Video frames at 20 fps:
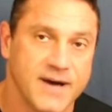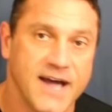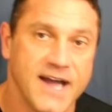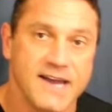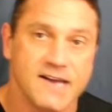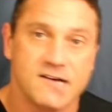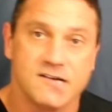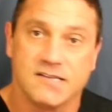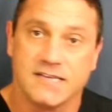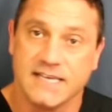of
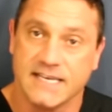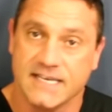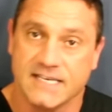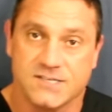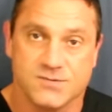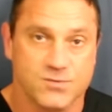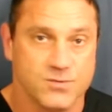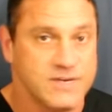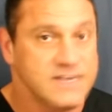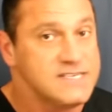bile
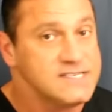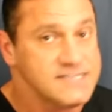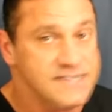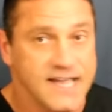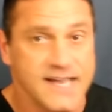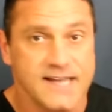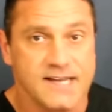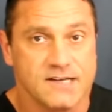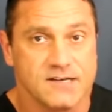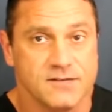is
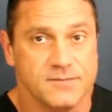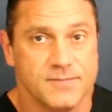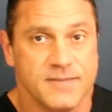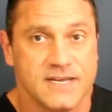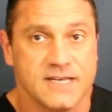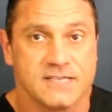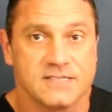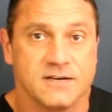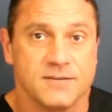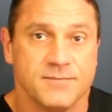recycled
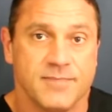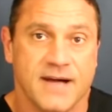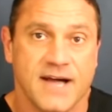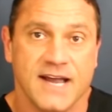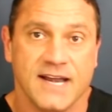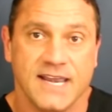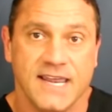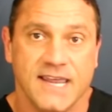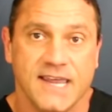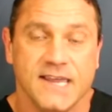because our
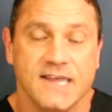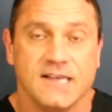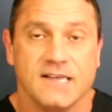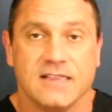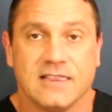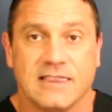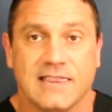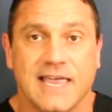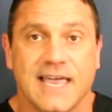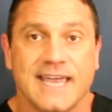body
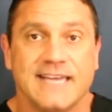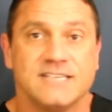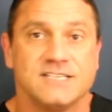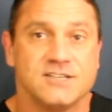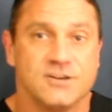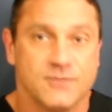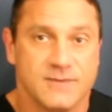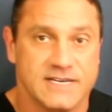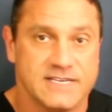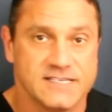likes
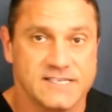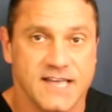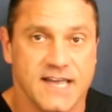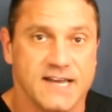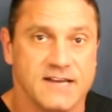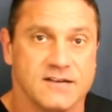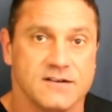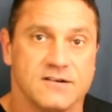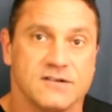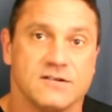to
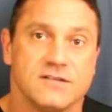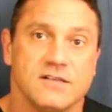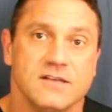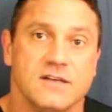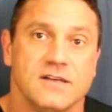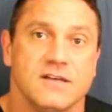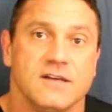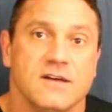recycle